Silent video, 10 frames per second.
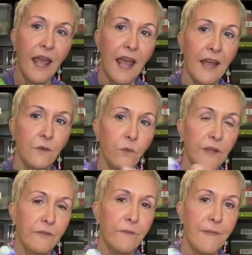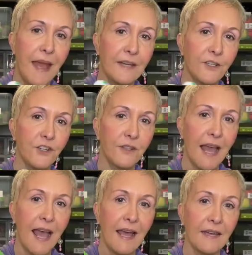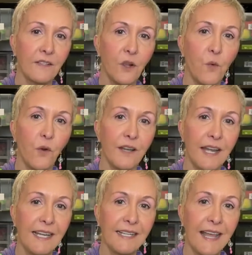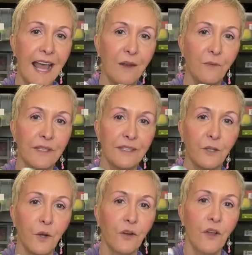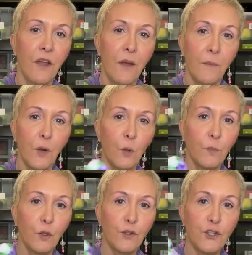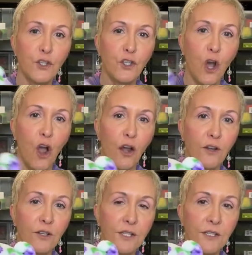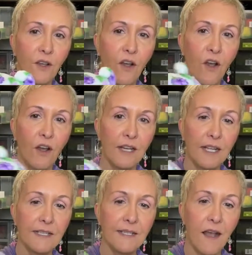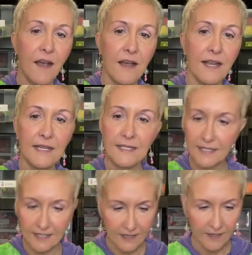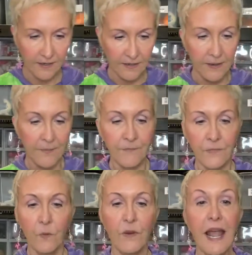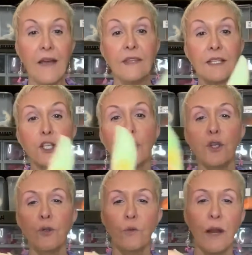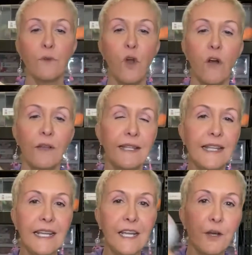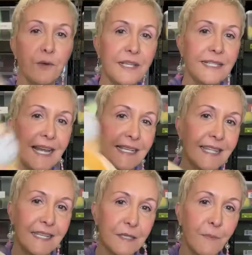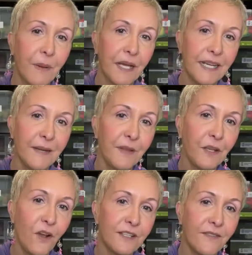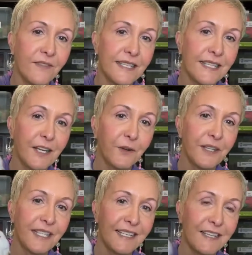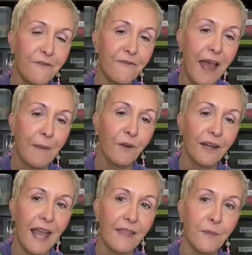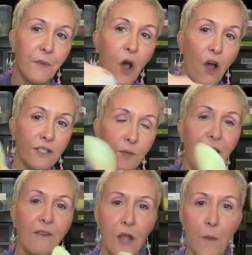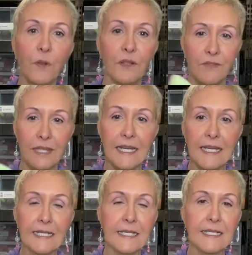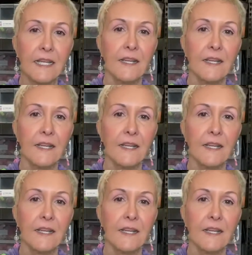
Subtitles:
and we've matched that, coordinated that with little purple stars on his eyes. We have this cute, what I'm calling the iridescent bunny because of this iridescent fabric at the paws. And we have a couple of these,